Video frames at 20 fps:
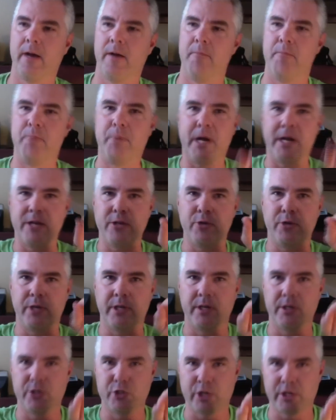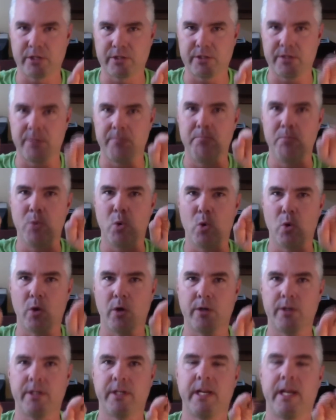But you can adjust them more
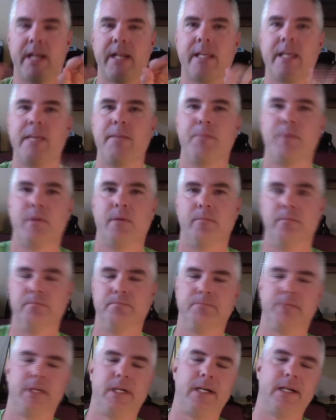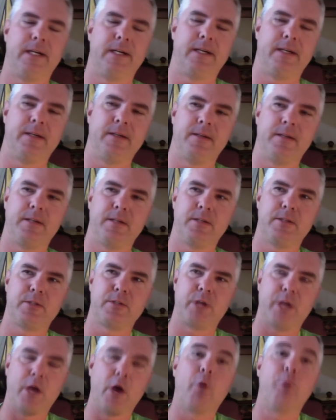to kind of keep them, to
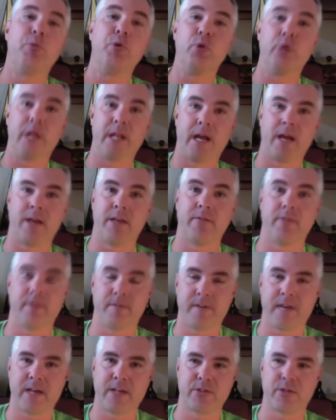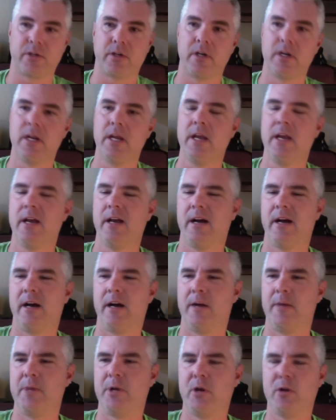help you get out even faster.
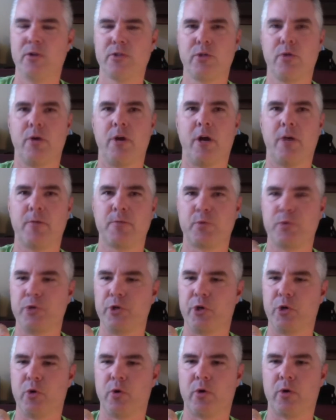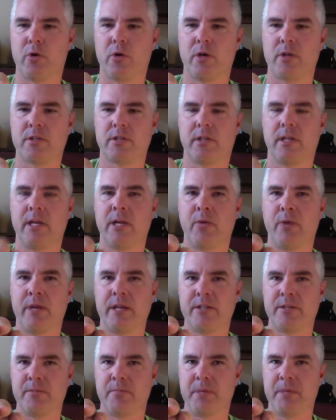It also helps when you're going across the lake. We had
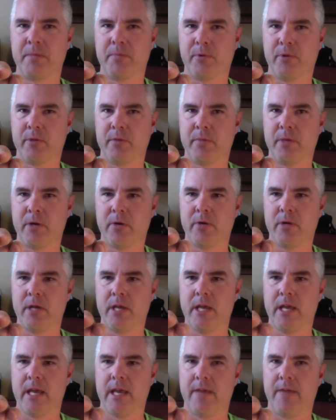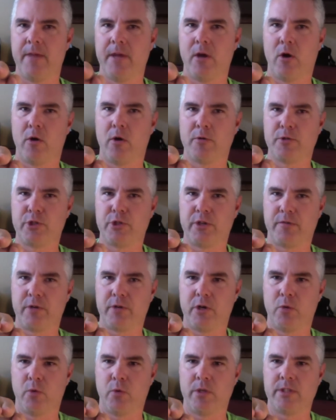some people in the boat, and they all shifted
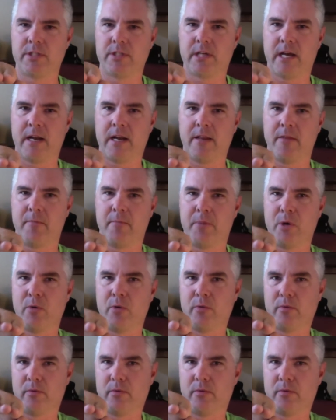to one side, and the boat